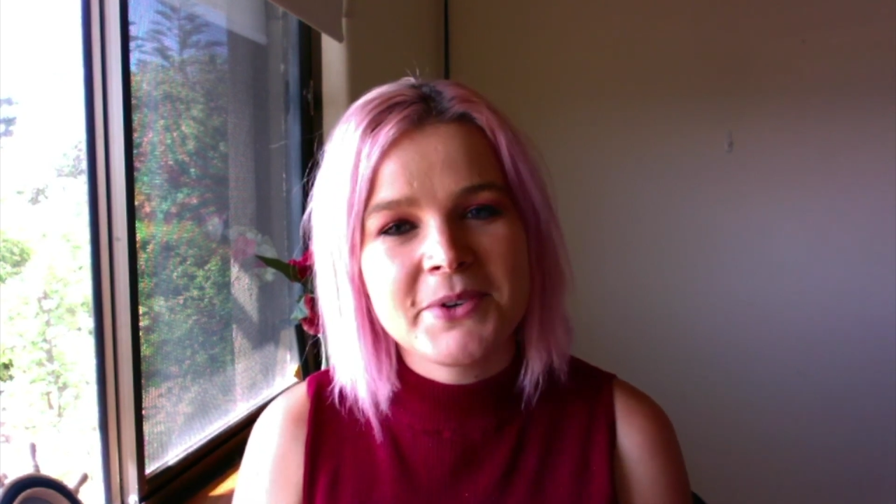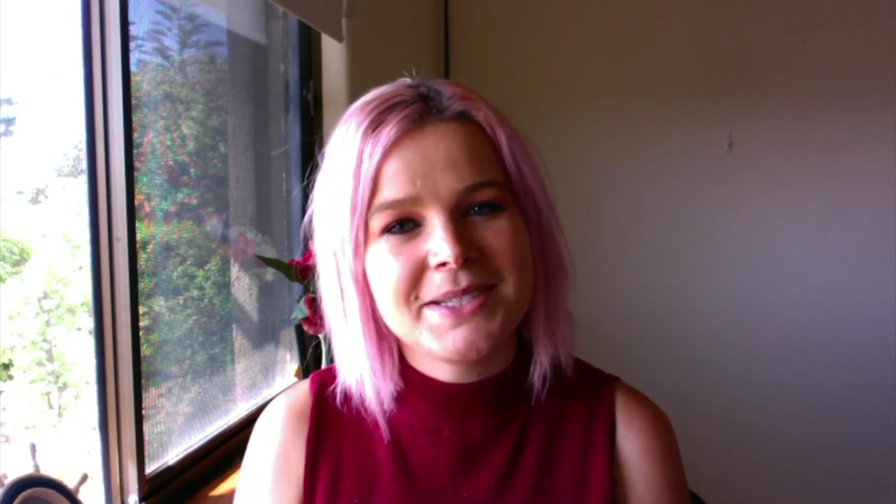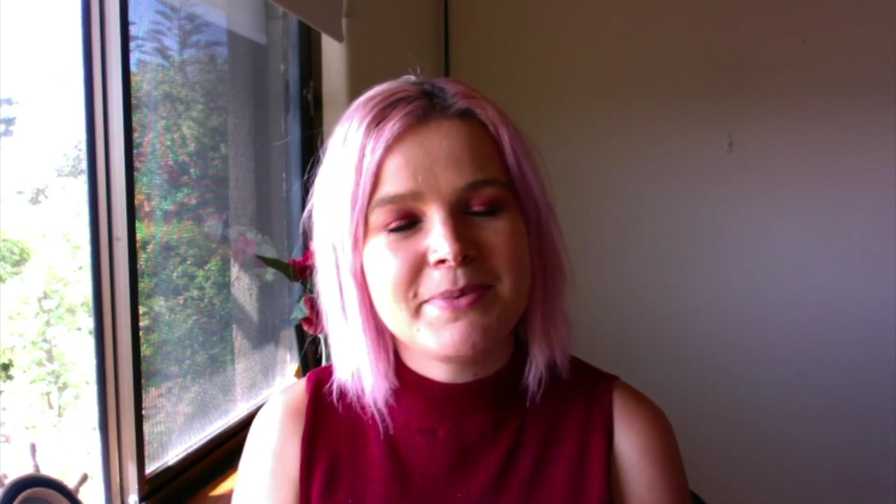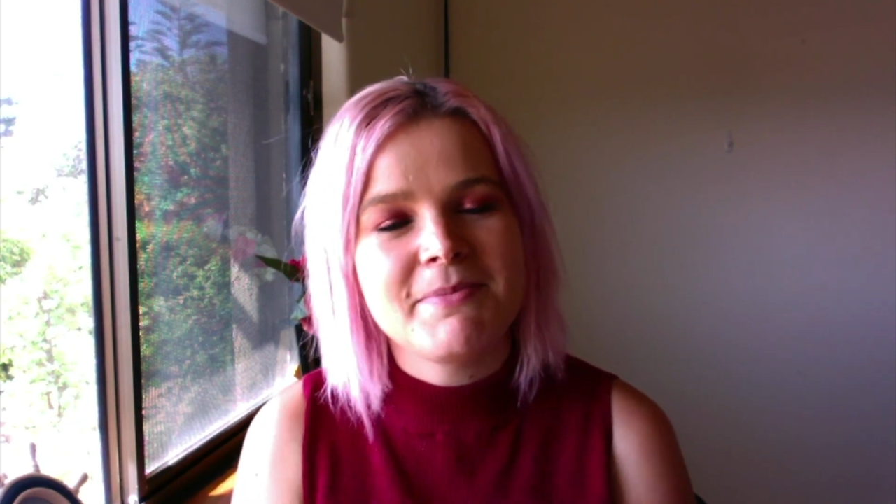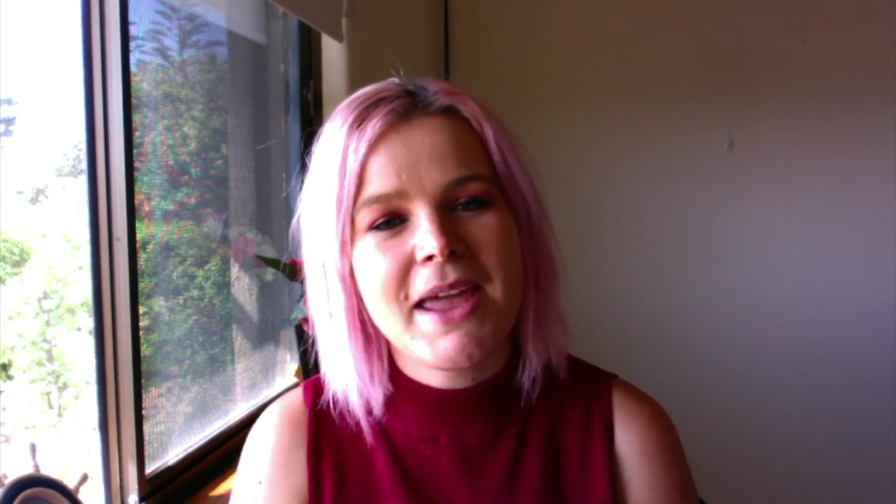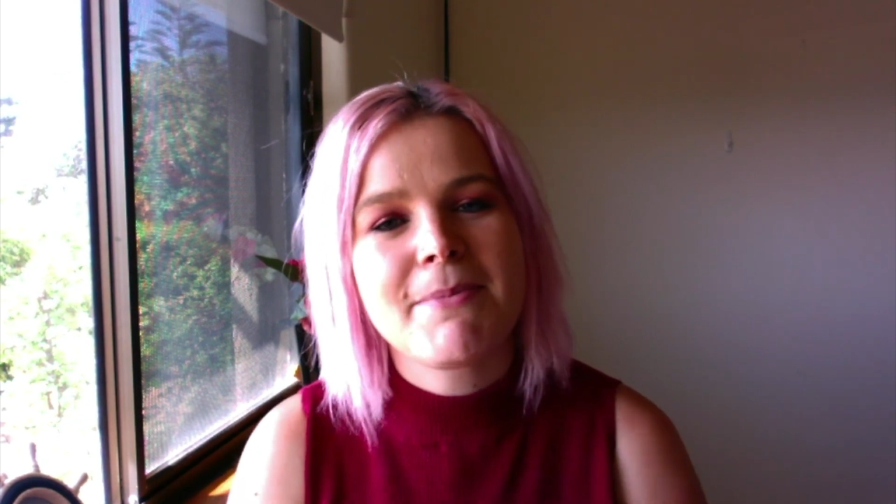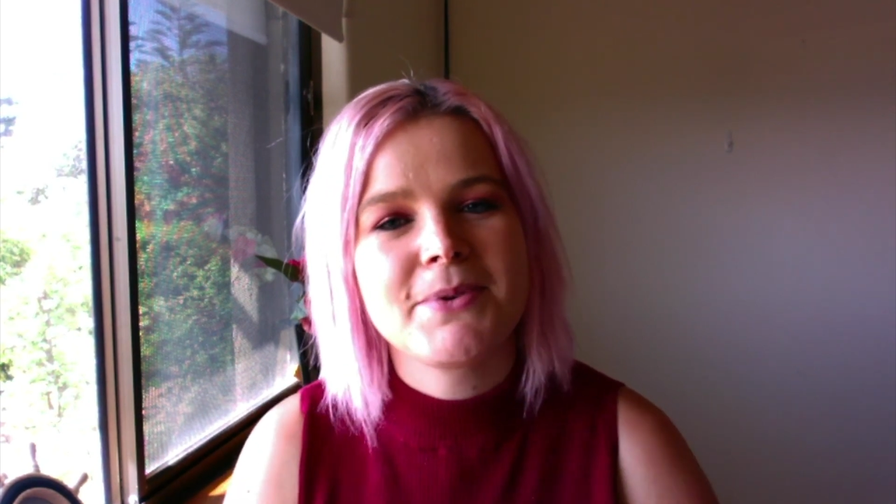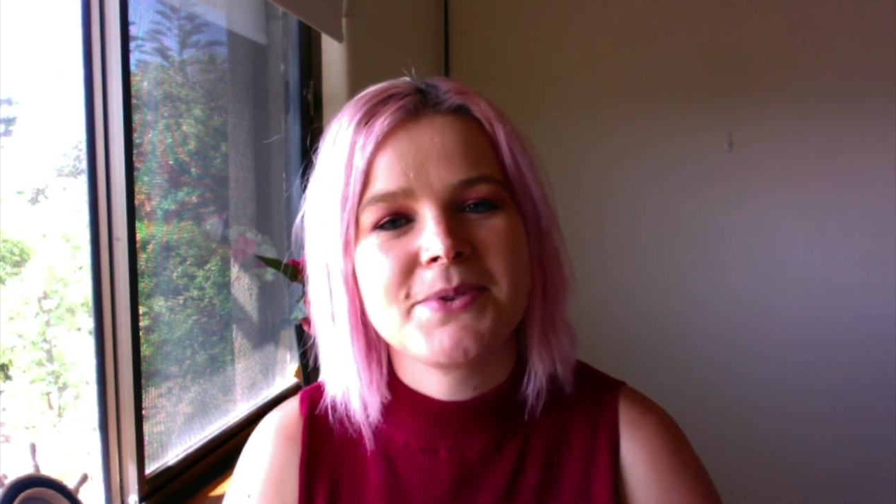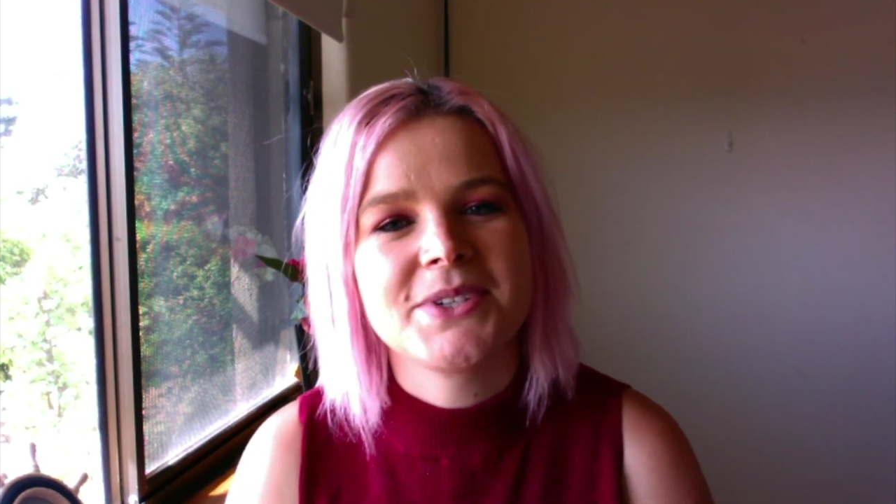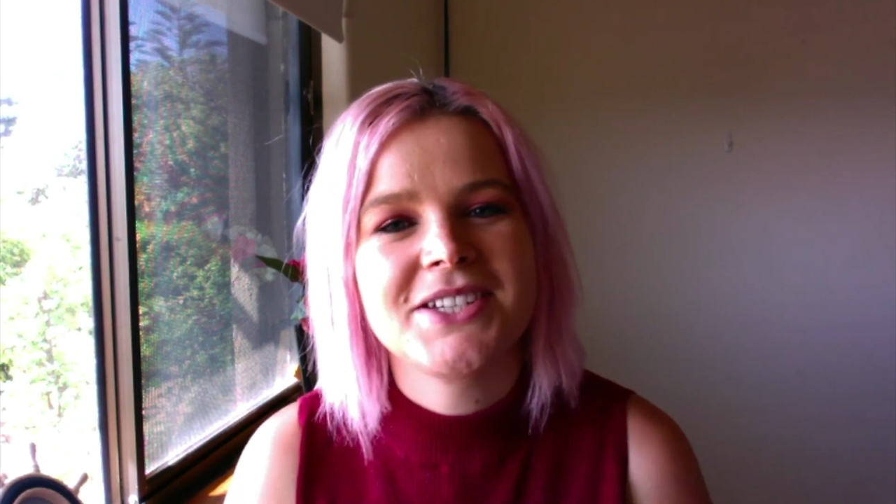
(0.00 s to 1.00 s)
Brisbane
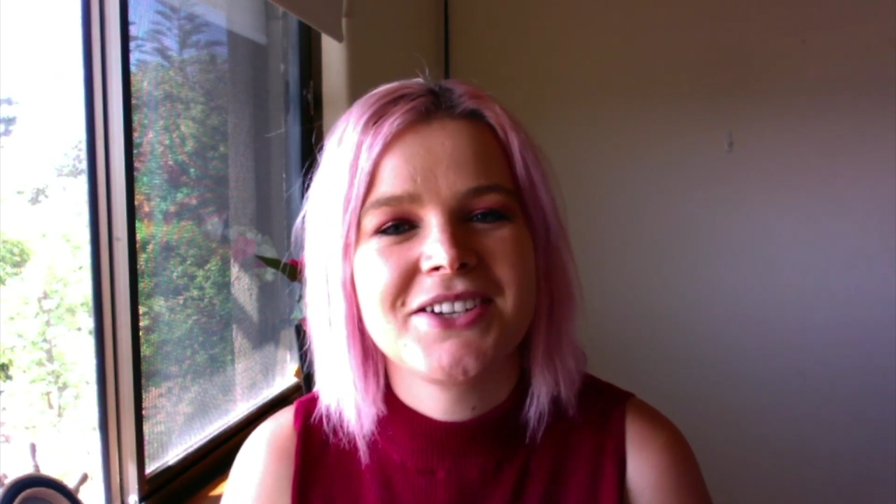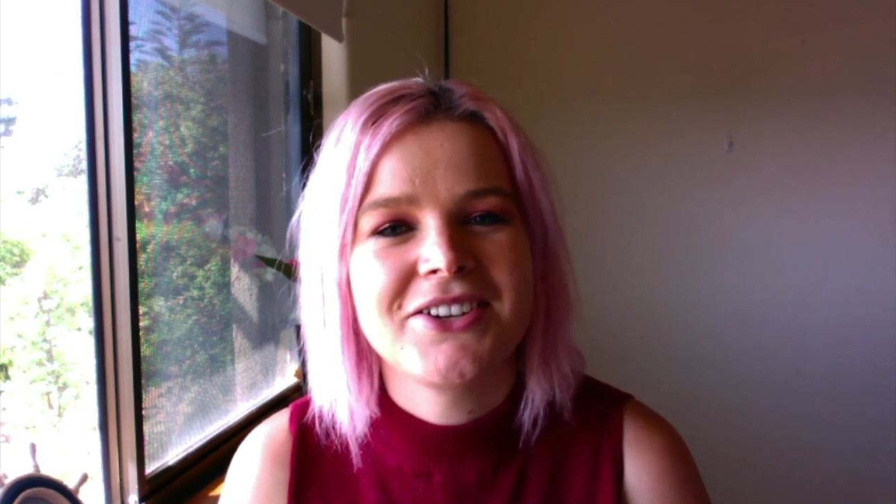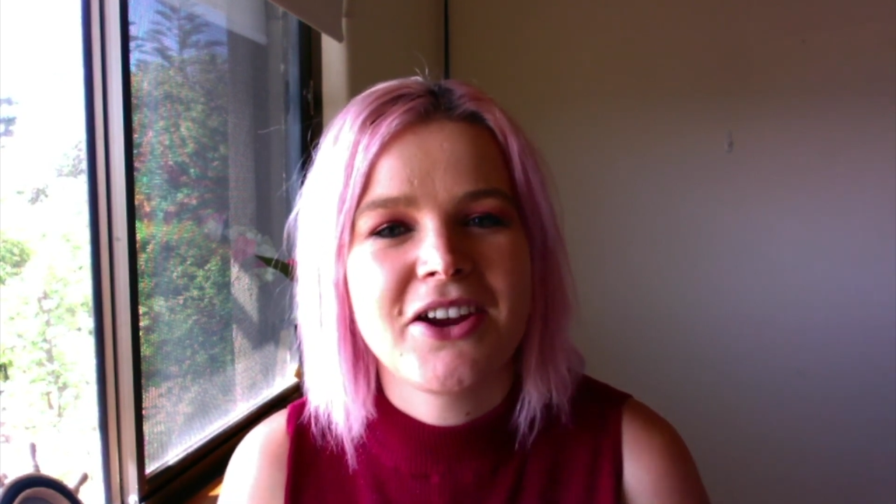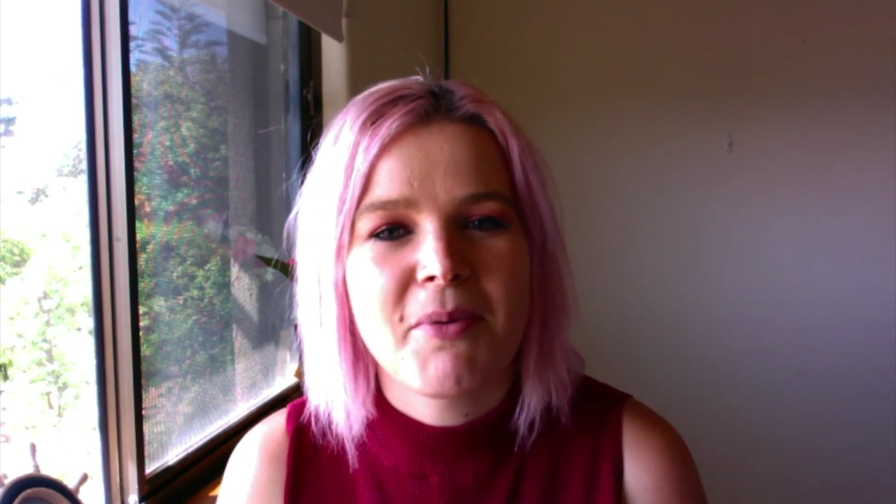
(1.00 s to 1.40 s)
people, to